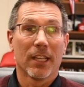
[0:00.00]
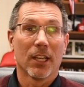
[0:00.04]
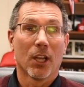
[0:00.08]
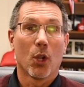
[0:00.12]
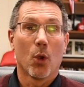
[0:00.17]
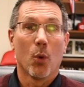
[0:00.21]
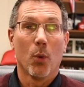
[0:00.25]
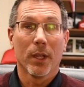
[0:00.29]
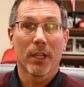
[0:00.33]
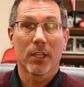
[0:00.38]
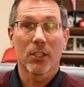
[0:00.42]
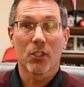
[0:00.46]
a
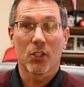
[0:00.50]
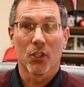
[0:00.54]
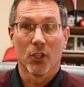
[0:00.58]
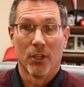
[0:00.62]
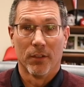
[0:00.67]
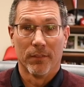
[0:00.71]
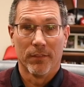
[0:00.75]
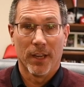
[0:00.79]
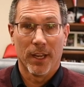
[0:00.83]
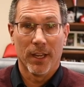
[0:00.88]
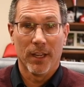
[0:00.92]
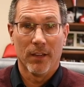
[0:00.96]
quick
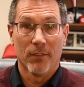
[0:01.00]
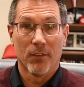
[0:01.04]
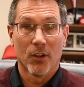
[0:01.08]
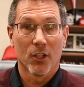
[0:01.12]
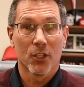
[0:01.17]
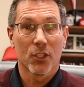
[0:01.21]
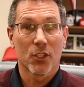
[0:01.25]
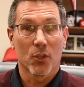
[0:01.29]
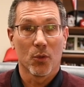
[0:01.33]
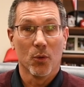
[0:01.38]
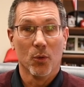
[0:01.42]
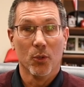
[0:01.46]
survey of our
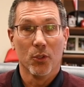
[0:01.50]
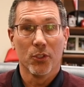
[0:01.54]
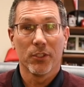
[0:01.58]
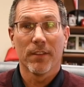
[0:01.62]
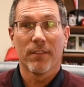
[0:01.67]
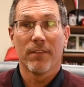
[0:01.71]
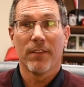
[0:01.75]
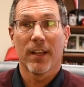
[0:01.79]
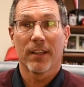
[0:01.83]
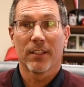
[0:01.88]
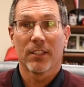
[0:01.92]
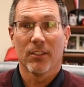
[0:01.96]
school's
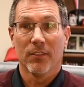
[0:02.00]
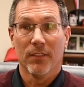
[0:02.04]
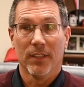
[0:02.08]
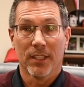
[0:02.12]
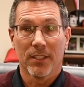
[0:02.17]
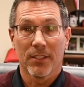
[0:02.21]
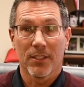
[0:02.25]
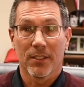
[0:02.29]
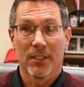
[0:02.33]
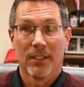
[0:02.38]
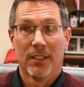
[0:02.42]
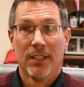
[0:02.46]

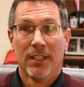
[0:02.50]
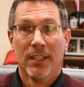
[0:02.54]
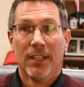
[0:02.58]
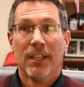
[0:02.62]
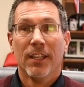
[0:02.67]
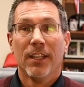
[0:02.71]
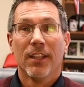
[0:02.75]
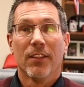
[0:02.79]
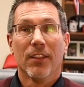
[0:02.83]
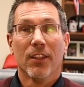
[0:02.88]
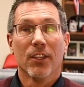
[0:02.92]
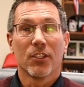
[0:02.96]
effectiveness.
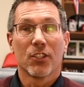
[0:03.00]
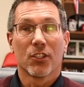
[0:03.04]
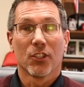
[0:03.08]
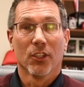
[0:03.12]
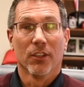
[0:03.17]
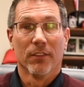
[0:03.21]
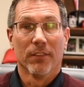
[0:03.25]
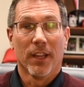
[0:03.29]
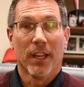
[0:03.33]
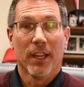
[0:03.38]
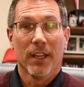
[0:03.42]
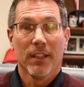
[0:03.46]
This
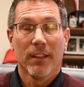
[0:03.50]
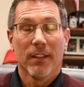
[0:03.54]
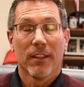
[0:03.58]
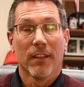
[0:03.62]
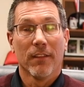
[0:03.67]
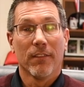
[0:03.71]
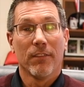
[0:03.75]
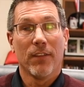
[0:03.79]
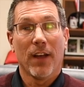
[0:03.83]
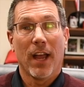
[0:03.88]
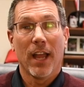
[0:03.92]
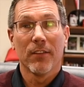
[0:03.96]
survey, The
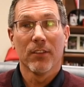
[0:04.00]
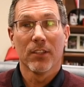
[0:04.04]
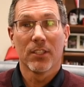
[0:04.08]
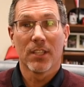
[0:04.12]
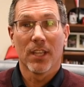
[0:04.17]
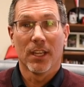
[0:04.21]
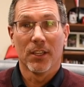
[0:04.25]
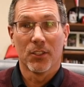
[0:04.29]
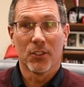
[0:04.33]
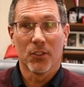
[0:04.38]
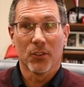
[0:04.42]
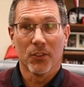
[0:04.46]
Five
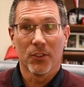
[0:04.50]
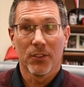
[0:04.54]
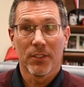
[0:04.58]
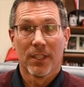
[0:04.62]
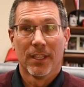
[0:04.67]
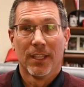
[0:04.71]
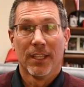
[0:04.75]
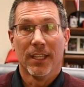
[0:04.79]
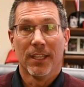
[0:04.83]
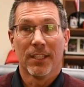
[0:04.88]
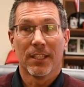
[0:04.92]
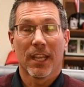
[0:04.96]
Essentials,
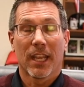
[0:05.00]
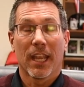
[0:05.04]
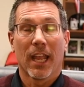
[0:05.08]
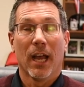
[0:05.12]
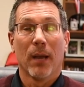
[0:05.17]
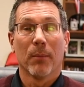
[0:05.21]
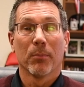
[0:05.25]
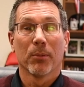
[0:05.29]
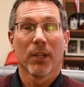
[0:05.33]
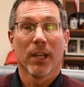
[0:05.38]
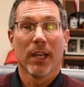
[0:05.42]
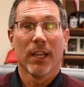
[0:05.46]
is a
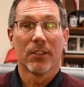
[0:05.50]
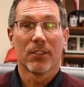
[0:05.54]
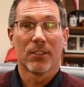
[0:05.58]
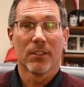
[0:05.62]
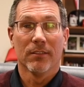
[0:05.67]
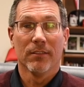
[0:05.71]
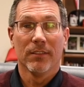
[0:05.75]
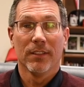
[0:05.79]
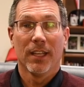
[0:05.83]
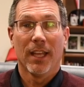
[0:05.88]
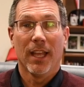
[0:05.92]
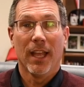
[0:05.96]
comprehensive,
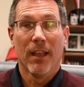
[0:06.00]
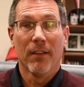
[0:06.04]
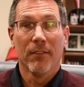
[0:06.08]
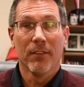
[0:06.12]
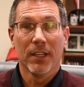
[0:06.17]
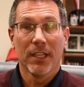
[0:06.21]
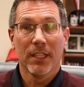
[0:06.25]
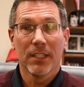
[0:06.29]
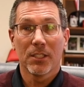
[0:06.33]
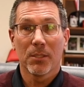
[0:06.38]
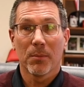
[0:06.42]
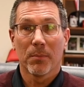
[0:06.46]

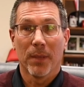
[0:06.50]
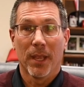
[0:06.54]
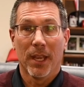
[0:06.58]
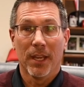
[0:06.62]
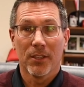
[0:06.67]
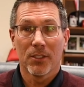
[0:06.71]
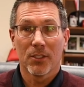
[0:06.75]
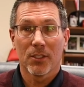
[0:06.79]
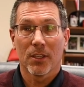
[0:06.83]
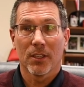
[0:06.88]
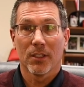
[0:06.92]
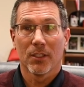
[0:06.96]
evidence
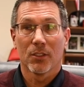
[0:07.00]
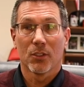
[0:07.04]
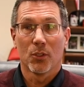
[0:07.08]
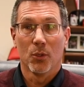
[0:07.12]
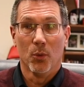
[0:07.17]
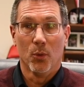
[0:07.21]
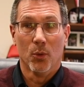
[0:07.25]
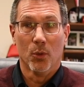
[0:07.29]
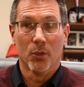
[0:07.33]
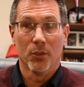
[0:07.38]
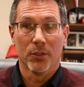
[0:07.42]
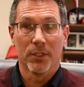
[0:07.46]
based
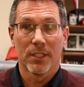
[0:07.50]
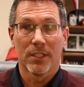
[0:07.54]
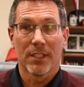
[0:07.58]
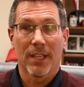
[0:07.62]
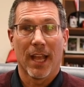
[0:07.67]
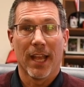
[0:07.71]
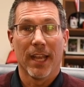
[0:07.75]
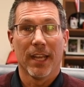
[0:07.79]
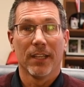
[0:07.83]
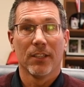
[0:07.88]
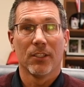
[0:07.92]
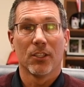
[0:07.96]
tool
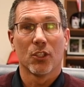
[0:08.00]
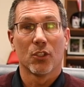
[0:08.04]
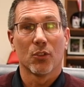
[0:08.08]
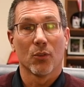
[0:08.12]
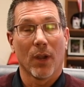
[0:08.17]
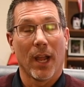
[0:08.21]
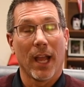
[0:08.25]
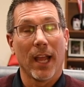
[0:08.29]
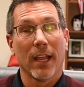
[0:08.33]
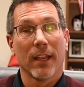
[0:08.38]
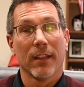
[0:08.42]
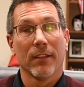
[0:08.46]
designed to
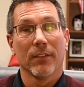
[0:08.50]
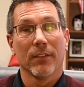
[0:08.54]
drive